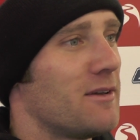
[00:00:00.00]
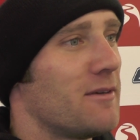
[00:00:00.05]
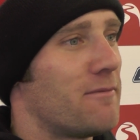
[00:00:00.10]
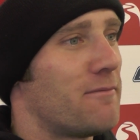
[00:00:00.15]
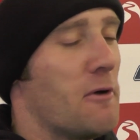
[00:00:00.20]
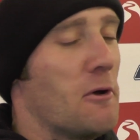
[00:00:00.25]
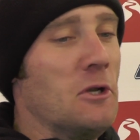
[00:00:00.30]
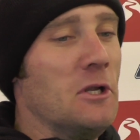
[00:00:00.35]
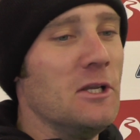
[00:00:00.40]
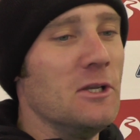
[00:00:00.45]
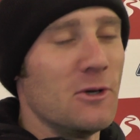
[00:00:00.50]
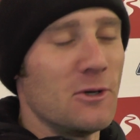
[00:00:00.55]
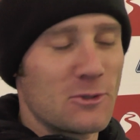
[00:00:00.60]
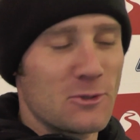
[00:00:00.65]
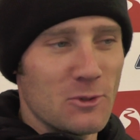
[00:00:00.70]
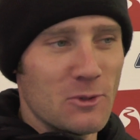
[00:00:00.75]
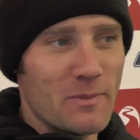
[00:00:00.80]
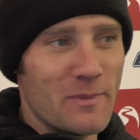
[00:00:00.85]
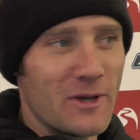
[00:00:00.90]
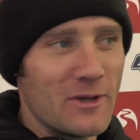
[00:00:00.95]

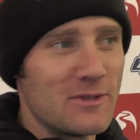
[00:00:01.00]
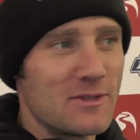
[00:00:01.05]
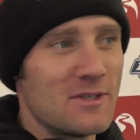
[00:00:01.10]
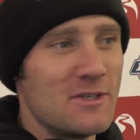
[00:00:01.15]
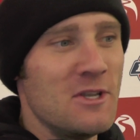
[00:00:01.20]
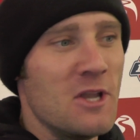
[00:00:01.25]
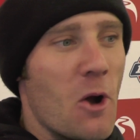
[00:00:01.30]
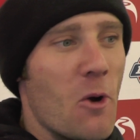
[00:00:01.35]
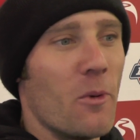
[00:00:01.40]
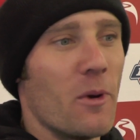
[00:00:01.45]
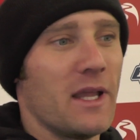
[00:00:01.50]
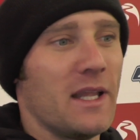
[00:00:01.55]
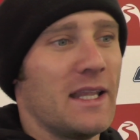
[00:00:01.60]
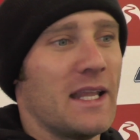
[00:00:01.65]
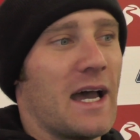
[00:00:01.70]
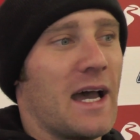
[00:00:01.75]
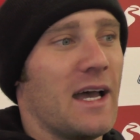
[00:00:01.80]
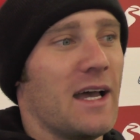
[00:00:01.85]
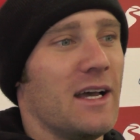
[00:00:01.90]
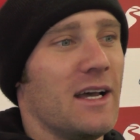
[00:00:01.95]
funniness almost, knowing
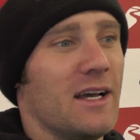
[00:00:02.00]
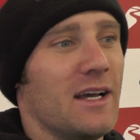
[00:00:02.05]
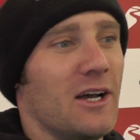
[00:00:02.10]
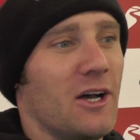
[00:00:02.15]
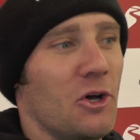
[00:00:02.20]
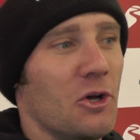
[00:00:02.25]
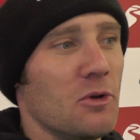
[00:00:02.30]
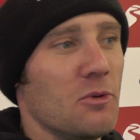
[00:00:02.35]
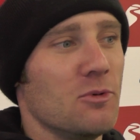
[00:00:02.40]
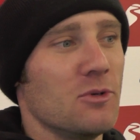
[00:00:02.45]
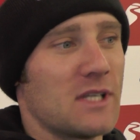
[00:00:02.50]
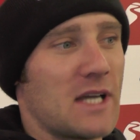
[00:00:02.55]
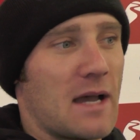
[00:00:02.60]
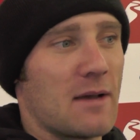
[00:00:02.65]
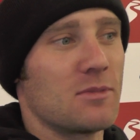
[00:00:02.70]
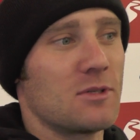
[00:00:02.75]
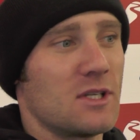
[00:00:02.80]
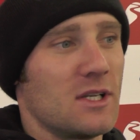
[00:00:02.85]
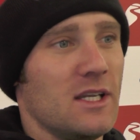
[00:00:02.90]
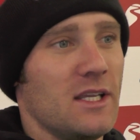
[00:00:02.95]
that I was
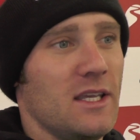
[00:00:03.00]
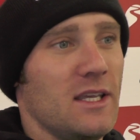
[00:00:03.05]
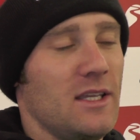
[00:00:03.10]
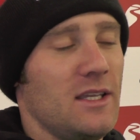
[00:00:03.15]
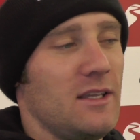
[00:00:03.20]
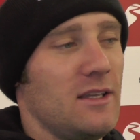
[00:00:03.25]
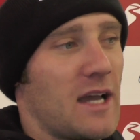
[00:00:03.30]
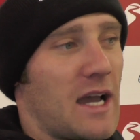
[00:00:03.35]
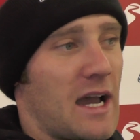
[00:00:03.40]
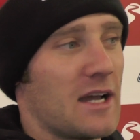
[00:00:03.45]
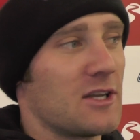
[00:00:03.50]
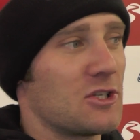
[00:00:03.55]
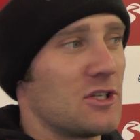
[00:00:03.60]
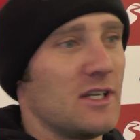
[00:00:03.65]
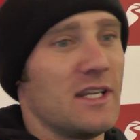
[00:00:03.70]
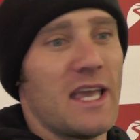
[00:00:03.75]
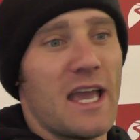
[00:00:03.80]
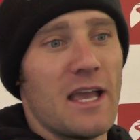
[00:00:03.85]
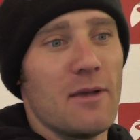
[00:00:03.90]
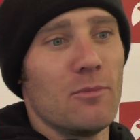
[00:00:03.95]
actually
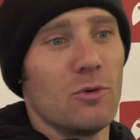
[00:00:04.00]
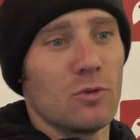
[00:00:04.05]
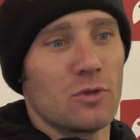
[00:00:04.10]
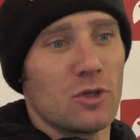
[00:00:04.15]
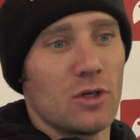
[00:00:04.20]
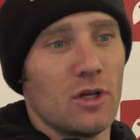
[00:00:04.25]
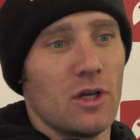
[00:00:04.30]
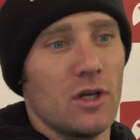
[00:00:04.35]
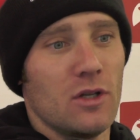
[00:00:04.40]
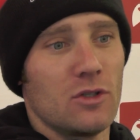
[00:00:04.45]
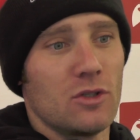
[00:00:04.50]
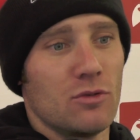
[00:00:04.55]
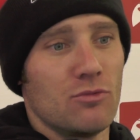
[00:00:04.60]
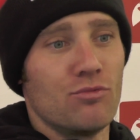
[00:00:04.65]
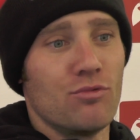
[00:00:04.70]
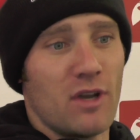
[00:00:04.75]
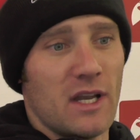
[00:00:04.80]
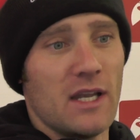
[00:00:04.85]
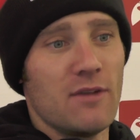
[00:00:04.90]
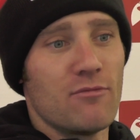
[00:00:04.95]
able to
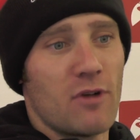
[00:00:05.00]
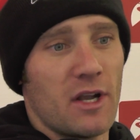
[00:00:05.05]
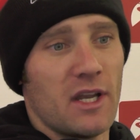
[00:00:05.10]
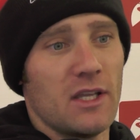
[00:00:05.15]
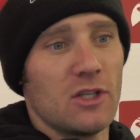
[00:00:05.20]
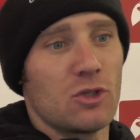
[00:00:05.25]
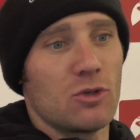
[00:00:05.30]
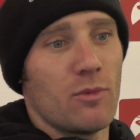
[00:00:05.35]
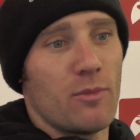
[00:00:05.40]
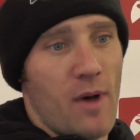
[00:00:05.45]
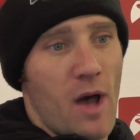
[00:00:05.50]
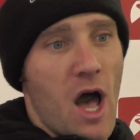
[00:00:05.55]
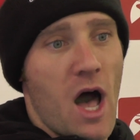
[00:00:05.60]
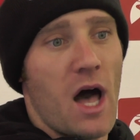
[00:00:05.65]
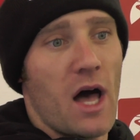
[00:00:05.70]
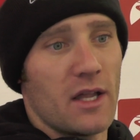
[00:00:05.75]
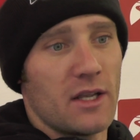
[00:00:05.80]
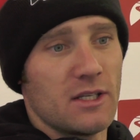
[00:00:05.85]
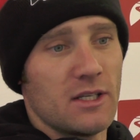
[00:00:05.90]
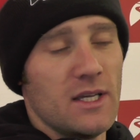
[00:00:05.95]
really run it to him
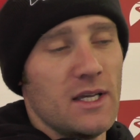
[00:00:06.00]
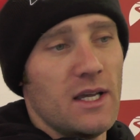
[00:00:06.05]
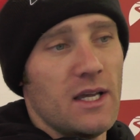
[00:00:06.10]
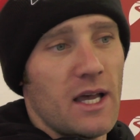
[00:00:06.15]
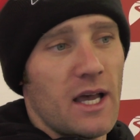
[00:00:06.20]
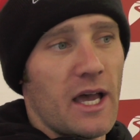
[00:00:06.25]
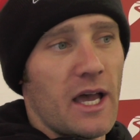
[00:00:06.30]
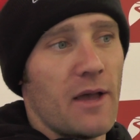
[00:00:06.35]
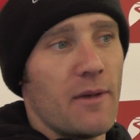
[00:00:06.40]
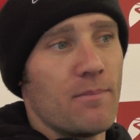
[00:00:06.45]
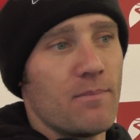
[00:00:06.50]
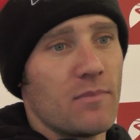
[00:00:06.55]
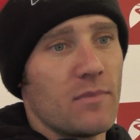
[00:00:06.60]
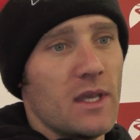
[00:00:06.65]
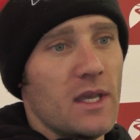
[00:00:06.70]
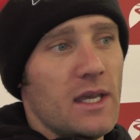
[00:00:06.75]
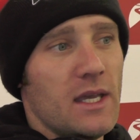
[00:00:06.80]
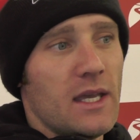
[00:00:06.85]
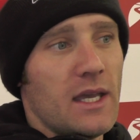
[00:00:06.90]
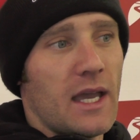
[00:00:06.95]
hard.
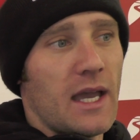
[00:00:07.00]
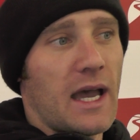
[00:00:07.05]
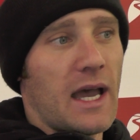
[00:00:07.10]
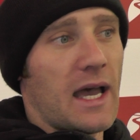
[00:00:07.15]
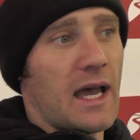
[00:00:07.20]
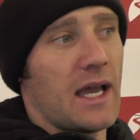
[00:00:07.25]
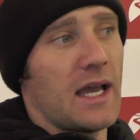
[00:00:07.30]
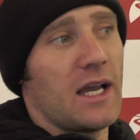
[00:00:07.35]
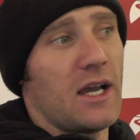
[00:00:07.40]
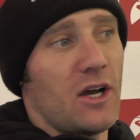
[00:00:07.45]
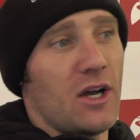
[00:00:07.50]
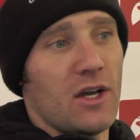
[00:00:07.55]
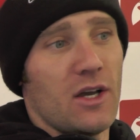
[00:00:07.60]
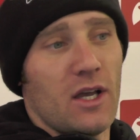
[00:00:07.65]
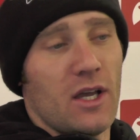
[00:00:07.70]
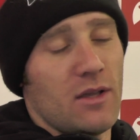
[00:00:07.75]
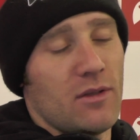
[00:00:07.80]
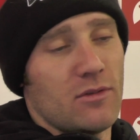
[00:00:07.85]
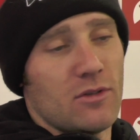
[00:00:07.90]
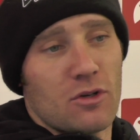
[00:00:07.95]

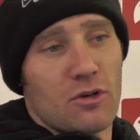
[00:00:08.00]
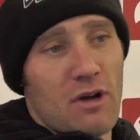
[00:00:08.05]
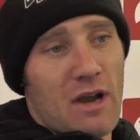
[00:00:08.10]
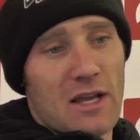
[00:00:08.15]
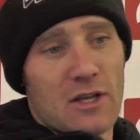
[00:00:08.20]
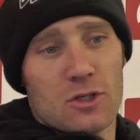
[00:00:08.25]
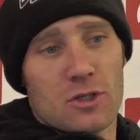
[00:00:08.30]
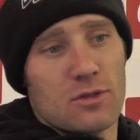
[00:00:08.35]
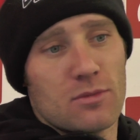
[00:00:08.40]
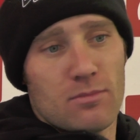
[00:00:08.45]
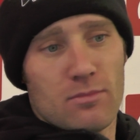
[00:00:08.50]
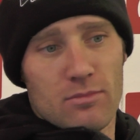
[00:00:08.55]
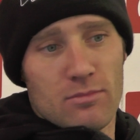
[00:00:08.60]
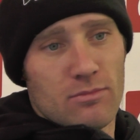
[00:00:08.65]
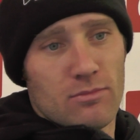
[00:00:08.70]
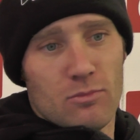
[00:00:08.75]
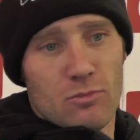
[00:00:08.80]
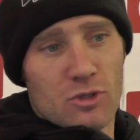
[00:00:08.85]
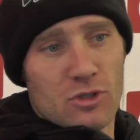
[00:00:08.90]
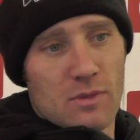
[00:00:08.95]
The crash
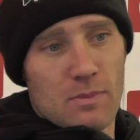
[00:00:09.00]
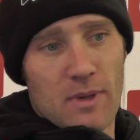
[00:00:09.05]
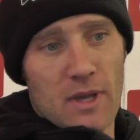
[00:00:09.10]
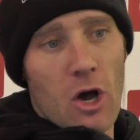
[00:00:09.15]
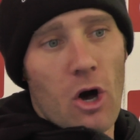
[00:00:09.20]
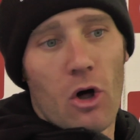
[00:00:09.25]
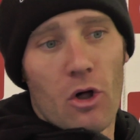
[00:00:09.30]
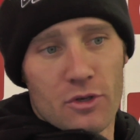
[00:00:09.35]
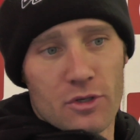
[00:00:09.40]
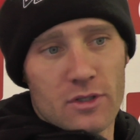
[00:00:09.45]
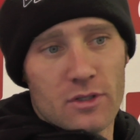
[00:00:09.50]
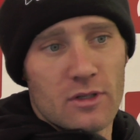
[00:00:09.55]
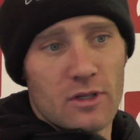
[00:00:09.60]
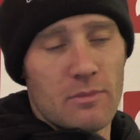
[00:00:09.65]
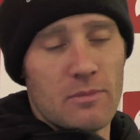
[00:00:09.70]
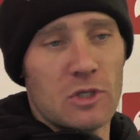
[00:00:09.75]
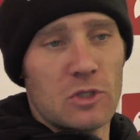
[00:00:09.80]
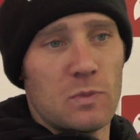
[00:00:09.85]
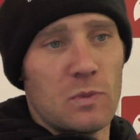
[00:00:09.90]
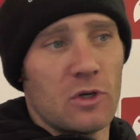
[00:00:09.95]
was a bit odd, I
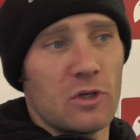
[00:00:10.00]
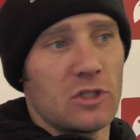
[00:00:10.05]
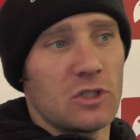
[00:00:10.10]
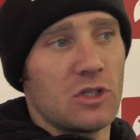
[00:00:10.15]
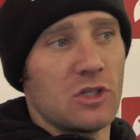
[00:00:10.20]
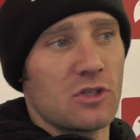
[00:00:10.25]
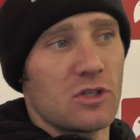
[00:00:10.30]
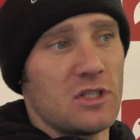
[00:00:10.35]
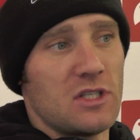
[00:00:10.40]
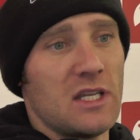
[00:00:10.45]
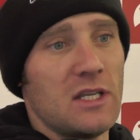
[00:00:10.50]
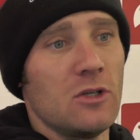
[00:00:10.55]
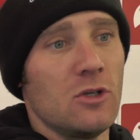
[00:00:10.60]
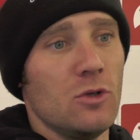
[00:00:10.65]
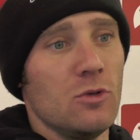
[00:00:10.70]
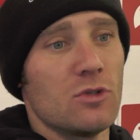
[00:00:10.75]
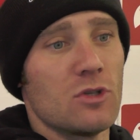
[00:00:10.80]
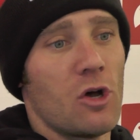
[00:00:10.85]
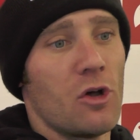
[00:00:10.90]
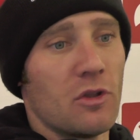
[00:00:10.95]
must be honest, because I didn't
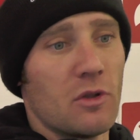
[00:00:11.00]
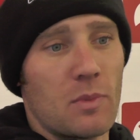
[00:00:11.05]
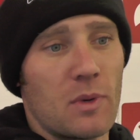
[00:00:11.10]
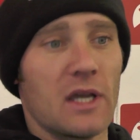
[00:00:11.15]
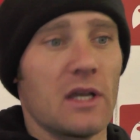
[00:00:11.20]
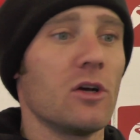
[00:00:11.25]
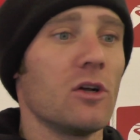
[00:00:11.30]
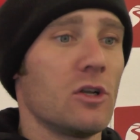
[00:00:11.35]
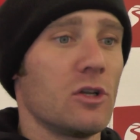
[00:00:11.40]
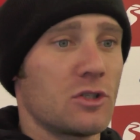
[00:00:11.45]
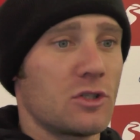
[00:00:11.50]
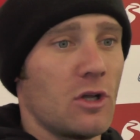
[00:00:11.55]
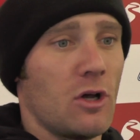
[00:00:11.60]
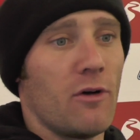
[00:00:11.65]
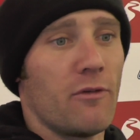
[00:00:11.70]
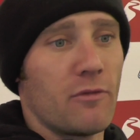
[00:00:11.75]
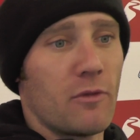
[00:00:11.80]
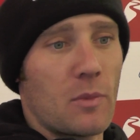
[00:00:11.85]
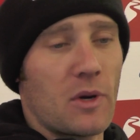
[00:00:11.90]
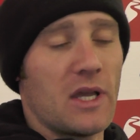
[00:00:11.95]
lose it on the brake, I lost it
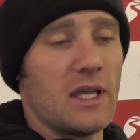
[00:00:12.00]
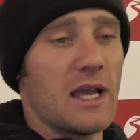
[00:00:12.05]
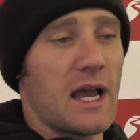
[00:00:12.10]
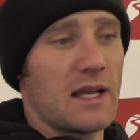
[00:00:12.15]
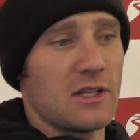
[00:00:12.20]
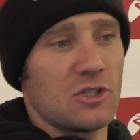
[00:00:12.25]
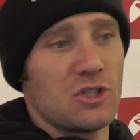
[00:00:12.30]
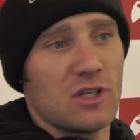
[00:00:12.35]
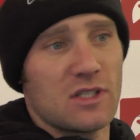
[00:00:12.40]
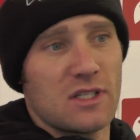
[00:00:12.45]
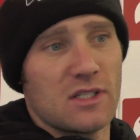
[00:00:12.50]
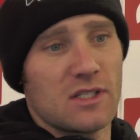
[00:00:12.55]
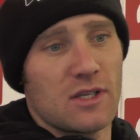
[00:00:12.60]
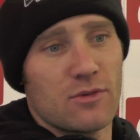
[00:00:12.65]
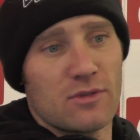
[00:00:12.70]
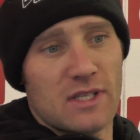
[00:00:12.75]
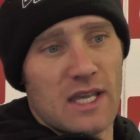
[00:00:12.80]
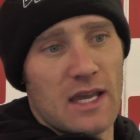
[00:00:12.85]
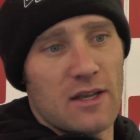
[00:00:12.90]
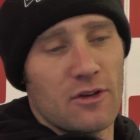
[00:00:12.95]
off the brake just as I
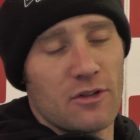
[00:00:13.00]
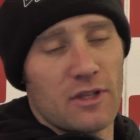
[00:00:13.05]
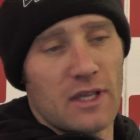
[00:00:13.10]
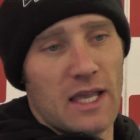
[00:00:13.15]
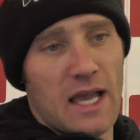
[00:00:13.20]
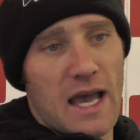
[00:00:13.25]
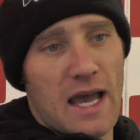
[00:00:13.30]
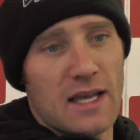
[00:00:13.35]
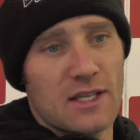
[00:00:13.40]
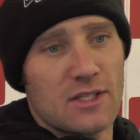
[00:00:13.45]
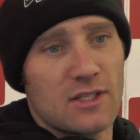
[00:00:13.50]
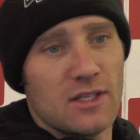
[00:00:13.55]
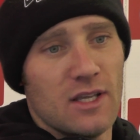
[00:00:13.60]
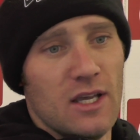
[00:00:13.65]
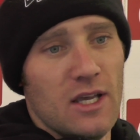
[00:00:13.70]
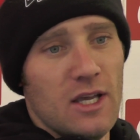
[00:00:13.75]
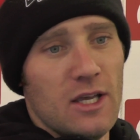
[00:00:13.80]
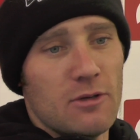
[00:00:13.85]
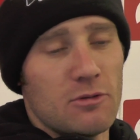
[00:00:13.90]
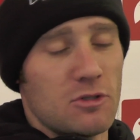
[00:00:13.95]
was getting on the gas,
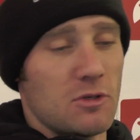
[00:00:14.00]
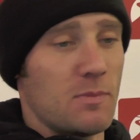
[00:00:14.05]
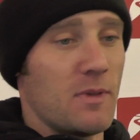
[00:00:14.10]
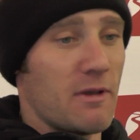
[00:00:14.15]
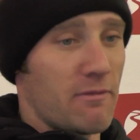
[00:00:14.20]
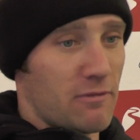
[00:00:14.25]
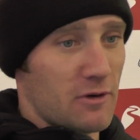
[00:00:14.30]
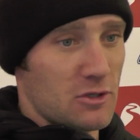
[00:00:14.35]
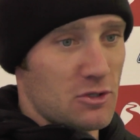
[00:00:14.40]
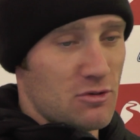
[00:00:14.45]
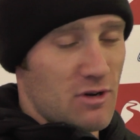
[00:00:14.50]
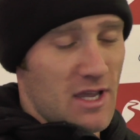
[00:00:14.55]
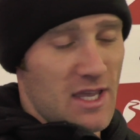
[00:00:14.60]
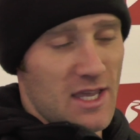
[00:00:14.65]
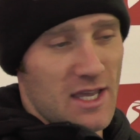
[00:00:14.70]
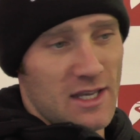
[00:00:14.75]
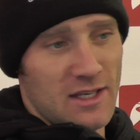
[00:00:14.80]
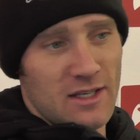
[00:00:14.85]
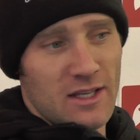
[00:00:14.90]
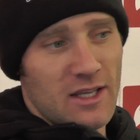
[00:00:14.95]
which is a bit
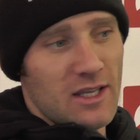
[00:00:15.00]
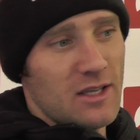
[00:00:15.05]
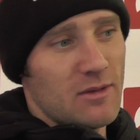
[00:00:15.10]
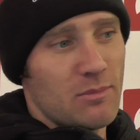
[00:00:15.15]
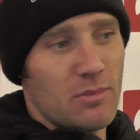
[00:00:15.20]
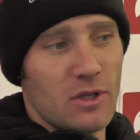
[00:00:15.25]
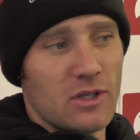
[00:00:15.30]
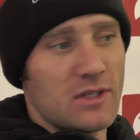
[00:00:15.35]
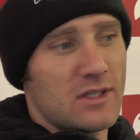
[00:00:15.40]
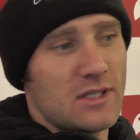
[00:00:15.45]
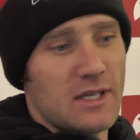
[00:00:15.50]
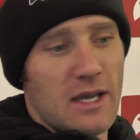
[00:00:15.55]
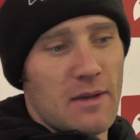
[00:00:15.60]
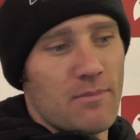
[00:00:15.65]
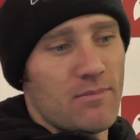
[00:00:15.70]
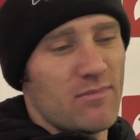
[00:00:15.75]
frustrating, but